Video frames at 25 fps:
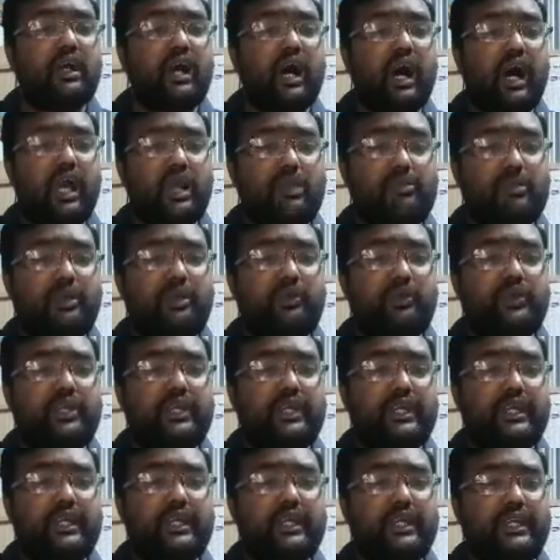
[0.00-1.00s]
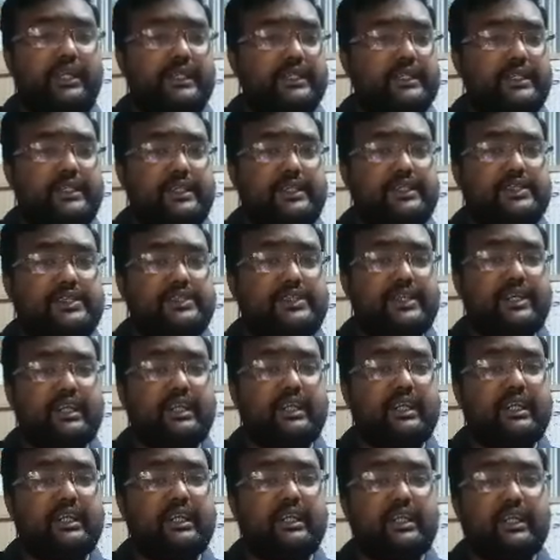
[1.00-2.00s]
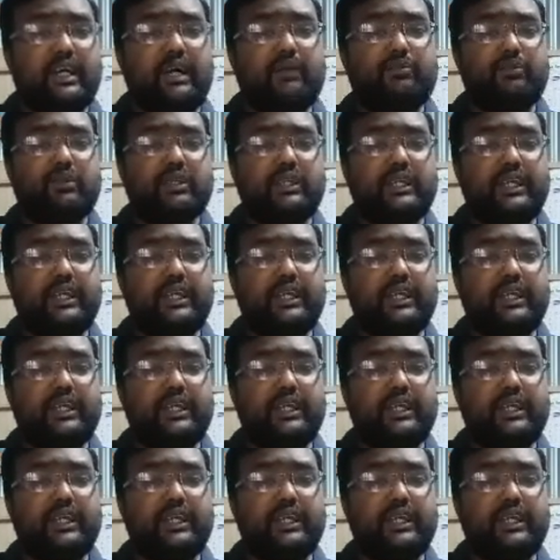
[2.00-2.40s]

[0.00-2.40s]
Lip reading: Al-Biruni in his Kitabul